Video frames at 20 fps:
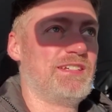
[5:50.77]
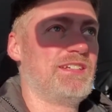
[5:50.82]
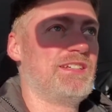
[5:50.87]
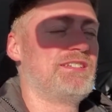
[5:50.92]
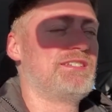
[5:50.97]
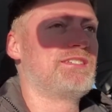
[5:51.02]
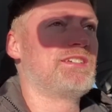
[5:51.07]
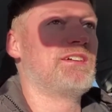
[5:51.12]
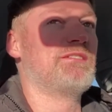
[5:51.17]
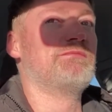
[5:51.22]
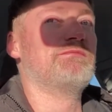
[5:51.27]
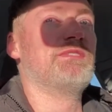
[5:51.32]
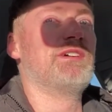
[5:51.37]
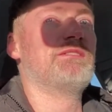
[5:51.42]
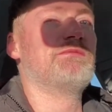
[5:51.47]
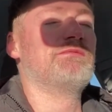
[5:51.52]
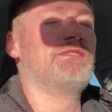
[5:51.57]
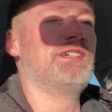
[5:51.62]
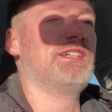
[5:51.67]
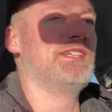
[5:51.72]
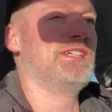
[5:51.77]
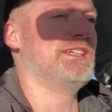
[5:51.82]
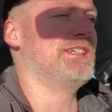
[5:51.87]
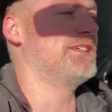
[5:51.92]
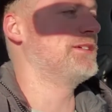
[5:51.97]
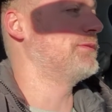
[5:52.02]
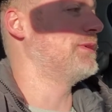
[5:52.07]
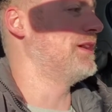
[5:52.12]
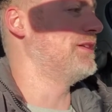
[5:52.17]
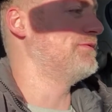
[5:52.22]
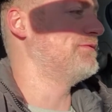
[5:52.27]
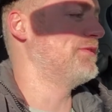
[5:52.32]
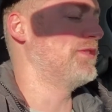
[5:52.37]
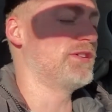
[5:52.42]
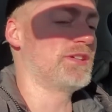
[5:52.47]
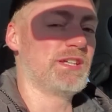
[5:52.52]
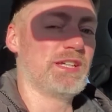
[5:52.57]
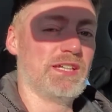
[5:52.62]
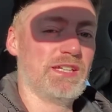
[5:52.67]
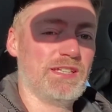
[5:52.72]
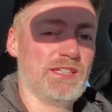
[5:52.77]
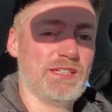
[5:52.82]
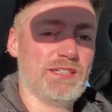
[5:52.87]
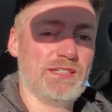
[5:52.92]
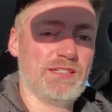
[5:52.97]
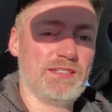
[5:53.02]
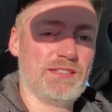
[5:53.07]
so I'm really quite foggy.